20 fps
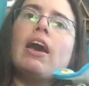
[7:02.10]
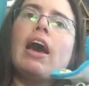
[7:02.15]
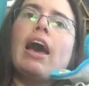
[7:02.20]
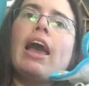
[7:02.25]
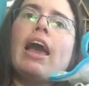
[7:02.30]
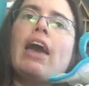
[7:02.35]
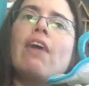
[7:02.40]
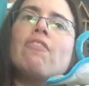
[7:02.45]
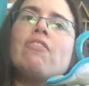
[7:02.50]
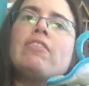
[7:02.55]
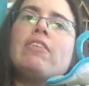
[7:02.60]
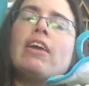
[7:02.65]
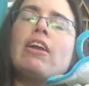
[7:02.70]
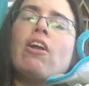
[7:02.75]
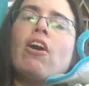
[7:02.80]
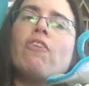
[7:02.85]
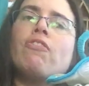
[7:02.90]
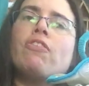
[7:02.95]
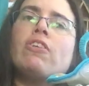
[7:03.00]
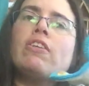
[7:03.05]
I have his head
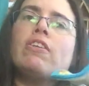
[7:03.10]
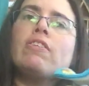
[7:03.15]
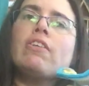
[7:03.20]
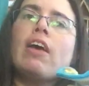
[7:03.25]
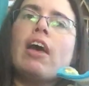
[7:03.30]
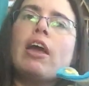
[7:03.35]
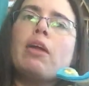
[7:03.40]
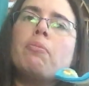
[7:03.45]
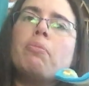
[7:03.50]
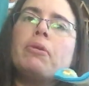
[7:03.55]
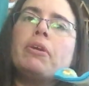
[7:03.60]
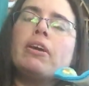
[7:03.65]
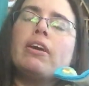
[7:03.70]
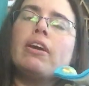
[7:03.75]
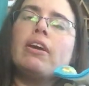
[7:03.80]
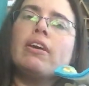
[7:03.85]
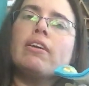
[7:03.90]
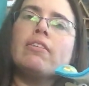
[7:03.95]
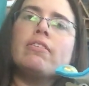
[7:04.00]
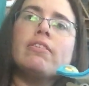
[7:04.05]
off to the side
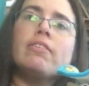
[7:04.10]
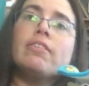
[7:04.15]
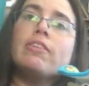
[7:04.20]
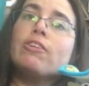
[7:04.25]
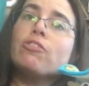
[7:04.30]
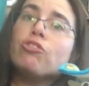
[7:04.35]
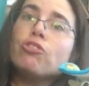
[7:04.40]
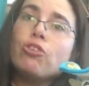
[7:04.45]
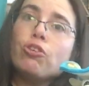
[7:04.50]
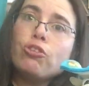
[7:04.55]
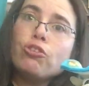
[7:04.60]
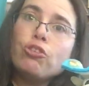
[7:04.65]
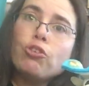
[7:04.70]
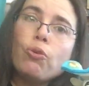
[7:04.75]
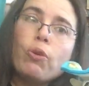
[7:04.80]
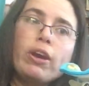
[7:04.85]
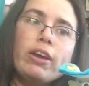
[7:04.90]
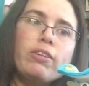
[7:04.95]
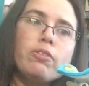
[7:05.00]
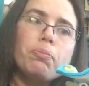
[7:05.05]
because there's no
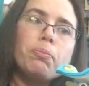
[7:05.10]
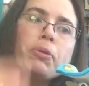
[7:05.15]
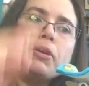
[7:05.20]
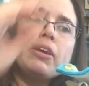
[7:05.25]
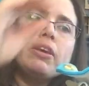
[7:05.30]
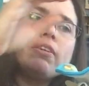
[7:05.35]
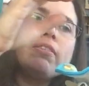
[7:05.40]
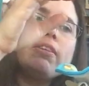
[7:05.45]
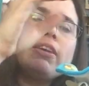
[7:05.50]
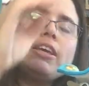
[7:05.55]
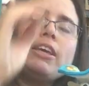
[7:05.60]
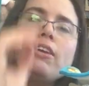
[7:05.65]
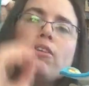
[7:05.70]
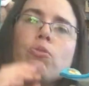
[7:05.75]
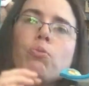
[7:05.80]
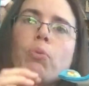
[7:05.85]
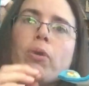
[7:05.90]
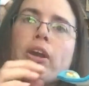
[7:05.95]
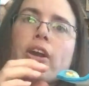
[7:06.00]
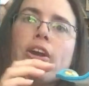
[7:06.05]
choice, because he's
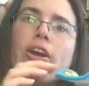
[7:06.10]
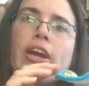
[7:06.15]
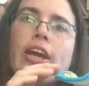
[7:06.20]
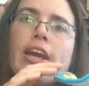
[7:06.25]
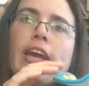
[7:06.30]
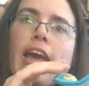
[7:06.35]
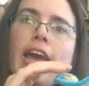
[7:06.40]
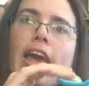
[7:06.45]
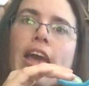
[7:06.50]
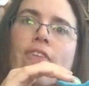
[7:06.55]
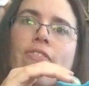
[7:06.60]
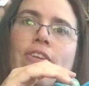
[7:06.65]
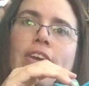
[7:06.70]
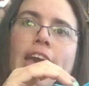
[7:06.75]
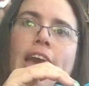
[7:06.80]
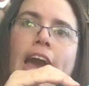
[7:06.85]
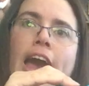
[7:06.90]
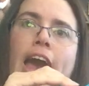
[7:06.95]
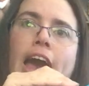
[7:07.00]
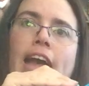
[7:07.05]
wearing a heavy
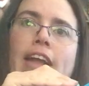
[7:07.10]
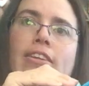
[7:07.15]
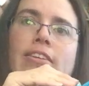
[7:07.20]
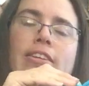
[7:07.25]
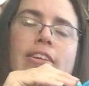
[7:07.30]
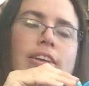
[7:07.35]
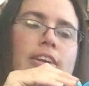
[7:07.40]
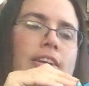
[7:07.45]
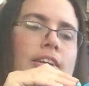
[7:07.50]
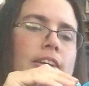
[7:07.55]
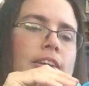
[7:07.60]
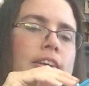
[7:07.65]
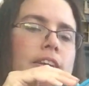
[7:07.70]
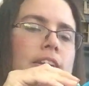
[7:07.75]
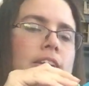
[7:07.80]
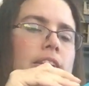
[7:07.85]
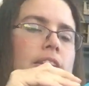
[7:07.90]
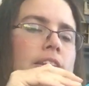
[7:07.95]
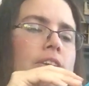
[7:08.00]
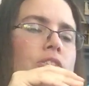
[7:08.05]
hat.
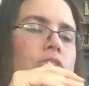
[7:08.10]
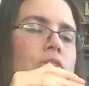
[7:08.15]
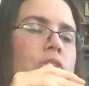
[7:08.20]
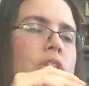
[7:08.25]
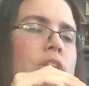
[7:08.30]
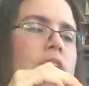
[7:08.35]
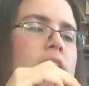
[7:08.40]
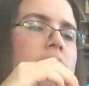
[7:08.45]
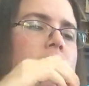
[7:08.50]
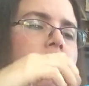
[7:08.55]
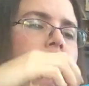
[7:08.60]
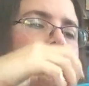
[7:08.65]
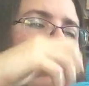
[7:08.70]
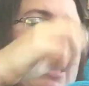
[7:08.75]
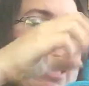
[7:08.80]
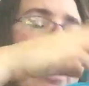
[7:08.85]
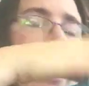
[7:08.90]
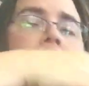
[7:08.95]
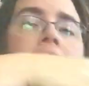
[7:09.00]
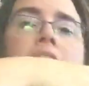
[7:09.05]
So this
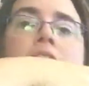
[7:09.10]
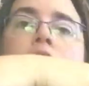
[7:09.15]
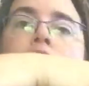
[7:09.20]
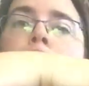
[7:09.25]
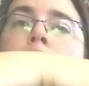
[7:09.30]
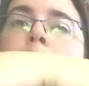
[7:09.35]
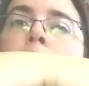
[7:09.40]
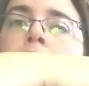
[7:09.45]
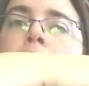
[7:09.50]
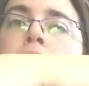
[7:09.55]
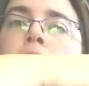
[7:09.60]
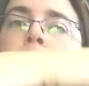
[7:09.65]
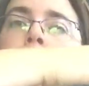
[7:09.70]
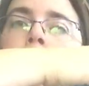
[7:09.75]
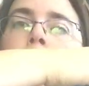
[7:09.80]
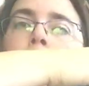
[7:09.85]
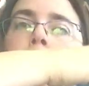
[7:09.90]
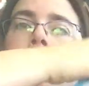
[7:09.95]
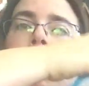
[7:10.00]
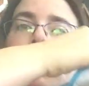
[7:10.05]
hat is
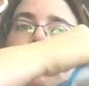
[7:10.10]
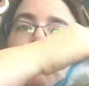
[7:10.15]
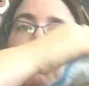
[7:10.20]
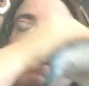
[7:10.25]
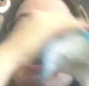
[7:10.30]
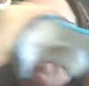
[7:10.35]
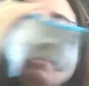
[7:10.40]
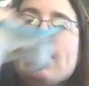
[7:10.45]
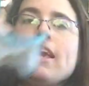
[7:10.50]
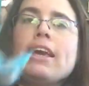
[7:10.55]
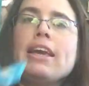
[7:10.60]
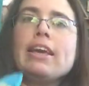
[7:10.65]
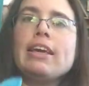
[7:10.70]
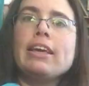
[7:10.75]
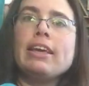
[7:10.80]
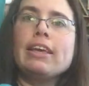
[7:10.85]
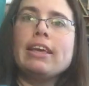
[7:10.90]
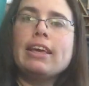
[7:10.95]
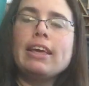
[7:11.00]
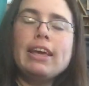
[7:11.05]
removable, by the way.
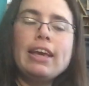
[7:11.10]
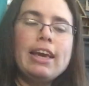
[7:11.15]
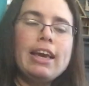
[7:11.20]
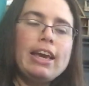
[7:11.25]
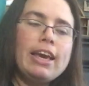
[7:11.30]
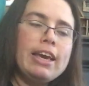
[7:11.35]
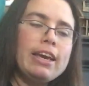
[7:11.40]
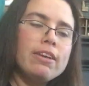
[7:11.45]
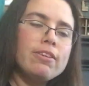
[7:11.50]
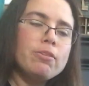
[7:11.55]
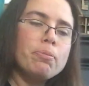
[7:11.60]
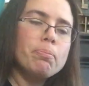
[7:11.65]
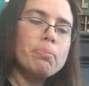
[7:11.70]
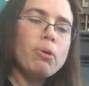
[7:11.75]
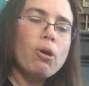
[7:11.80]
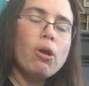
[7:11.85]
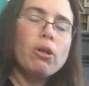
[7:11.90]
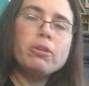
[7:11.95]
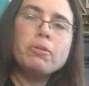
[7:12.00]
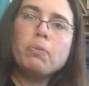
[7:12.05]
He is a
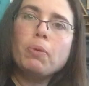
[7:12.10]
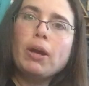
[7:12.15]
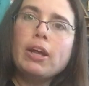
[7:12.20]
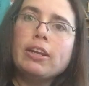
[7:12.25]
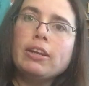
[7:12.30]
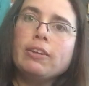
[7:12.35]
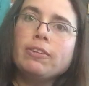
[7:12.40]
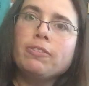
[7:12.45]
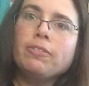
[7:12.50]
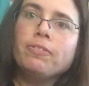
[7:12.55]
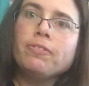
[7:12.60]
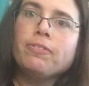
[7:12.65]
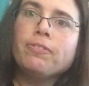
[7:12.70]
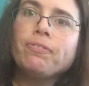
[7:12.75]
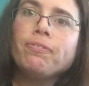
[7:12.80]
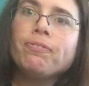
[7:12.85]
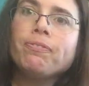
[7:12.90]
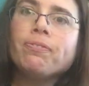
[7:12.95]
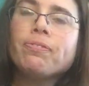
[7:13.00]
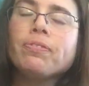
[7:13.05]
bald one.
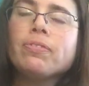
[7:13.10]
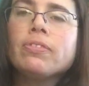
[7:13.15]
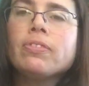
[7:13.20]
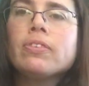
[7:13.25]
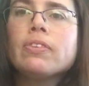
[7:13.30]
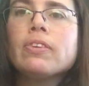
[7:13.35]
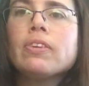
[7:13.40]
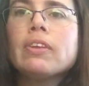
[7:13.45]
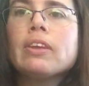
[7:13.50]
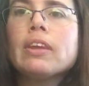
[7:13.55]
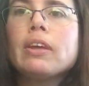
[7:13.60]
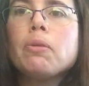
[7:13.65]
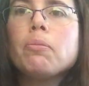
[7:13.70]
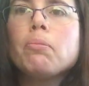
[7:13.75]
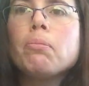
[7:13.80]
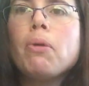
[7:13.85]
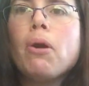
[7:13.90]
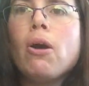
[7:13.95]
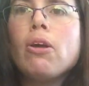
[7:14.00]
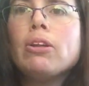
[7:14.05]

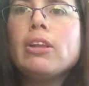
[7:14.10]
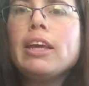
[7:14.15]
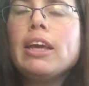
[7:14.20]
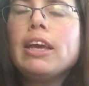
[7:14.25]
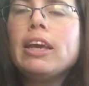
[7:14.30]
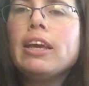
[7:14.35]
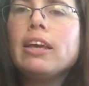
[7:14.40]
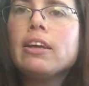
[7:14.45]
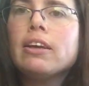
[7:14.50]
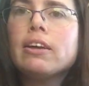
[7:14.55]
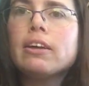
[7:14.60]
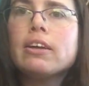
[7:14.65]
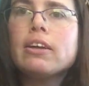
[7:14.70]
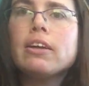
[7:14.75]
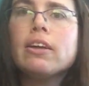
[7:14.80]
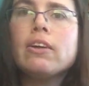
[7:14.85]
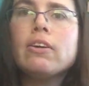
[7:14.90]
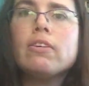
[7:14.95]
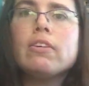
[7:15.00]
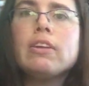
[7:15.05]
Baldy.
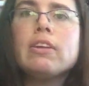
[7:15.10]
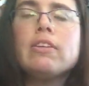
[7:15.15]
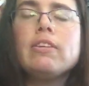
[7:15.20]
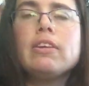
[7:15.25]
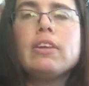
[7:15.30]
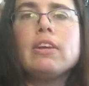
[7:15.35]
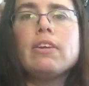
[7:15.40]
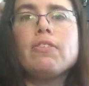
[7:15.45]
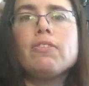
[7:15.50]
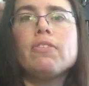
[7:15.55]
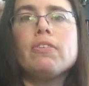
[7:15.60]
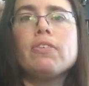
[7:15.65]
Oh, let's see